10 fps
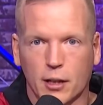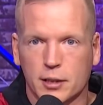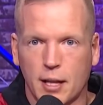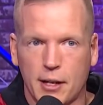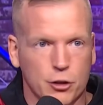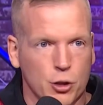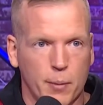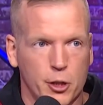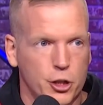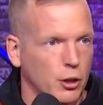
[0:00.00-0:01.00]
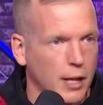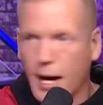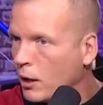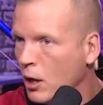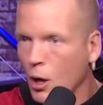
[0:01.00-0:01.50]
the line of scrimmage you're like
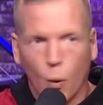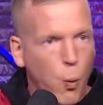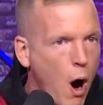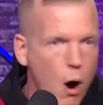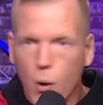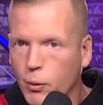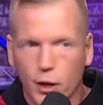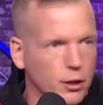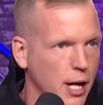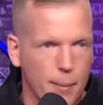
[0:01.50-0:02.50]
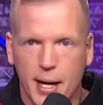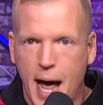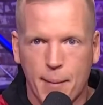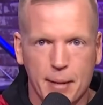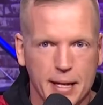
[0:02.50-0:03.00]
whoa, they're coming
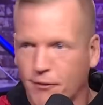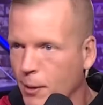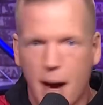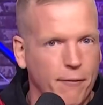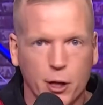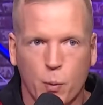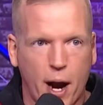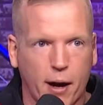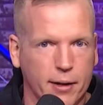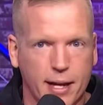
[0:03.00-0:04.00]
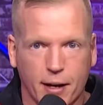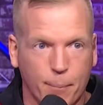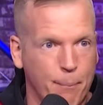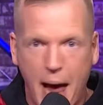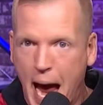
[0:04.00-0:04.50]
at me from everywhere and they're
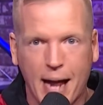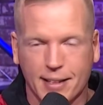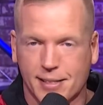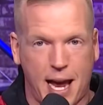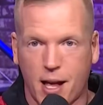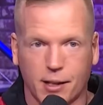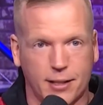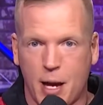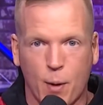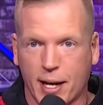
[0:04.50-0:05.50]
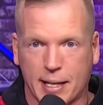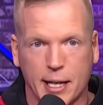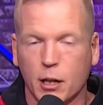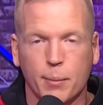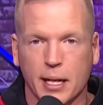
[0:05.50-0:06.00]
mad as hell and they want to
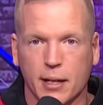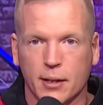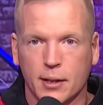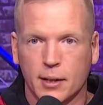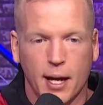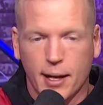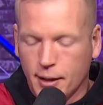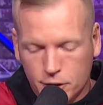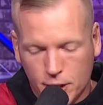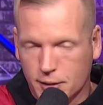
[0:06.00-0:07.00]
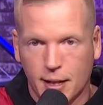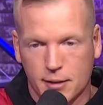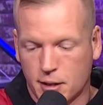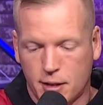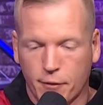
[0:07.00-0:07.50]
kill me. And it's just, it's
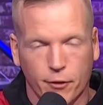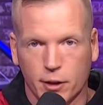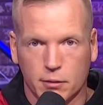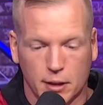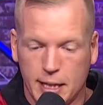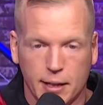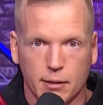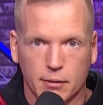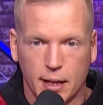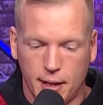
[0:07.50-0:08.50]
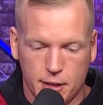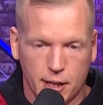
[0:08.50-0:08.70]
a different league. And you